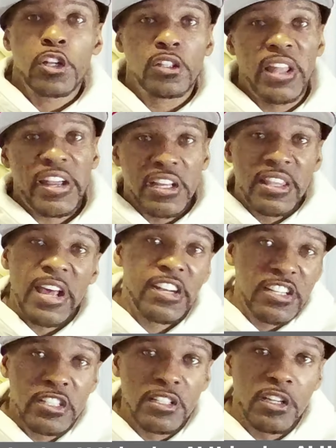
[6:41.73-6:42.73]
like a lot
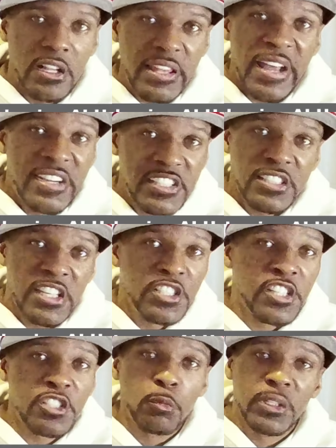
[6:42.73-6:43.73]
of a lot of these
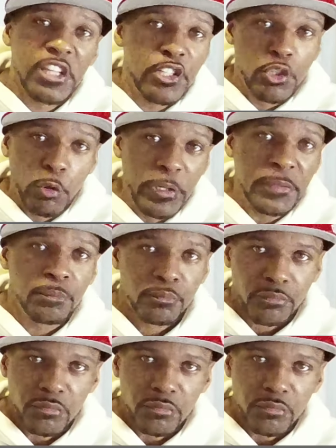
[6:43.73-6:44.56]
engines and what they're doing,